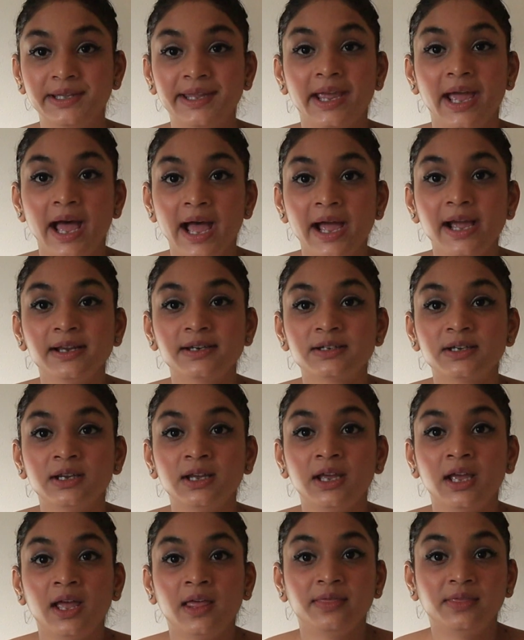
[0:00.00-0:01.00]
they act,
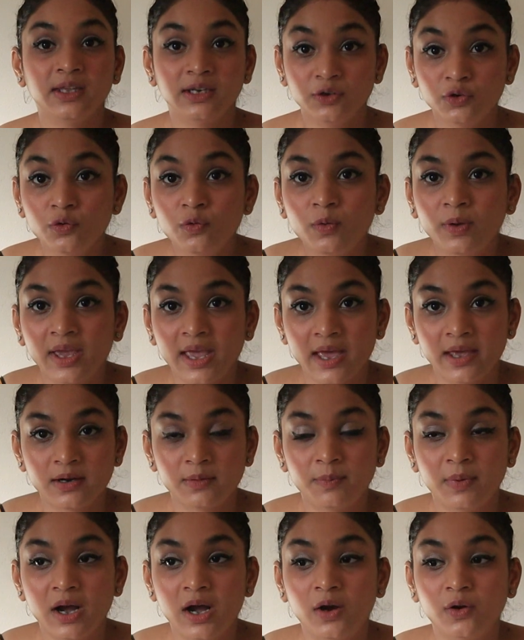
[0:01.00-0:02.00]
they do care
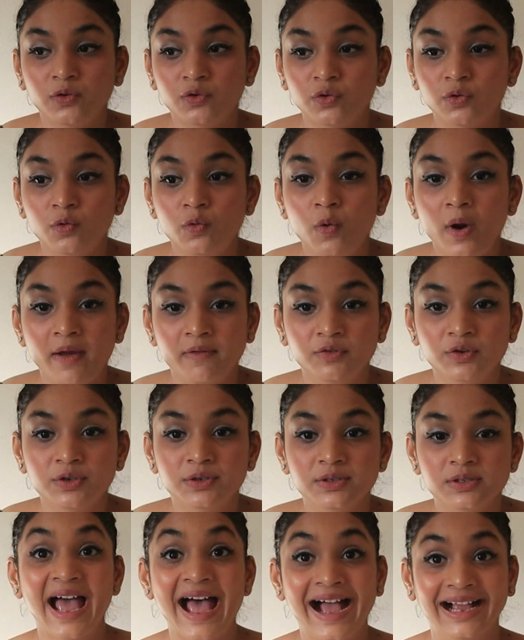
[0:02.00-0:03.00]
about whoever
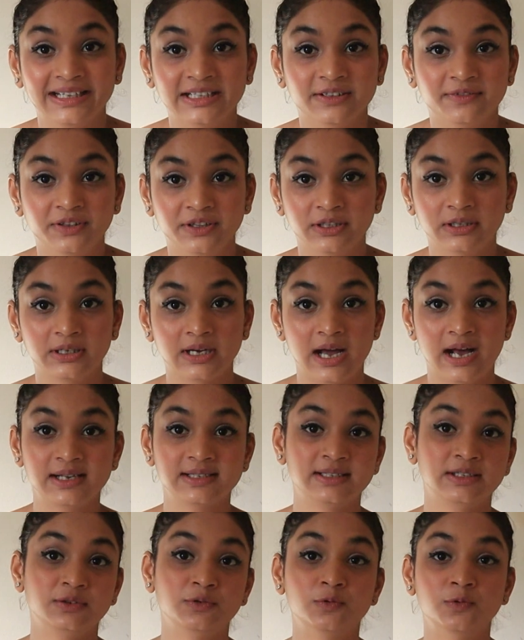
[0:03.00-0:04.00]
is active in the
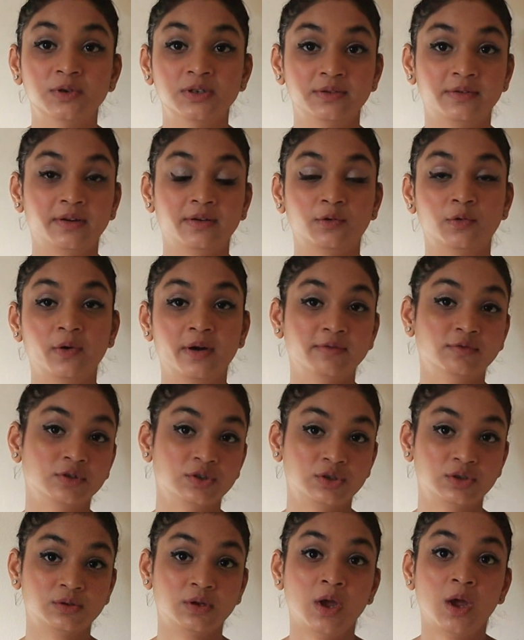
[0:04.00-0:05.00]
class and
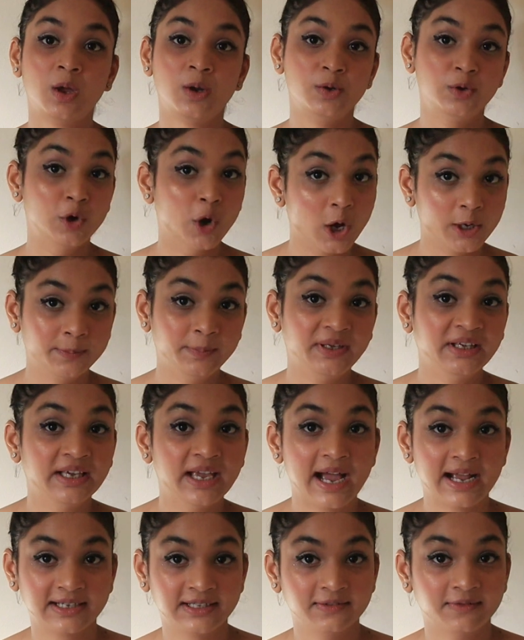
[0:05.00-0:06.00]
whoever's not
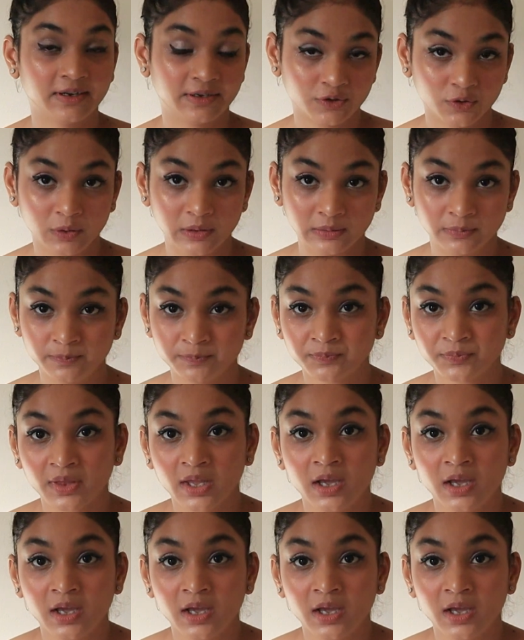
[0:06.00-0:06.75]
being active at all.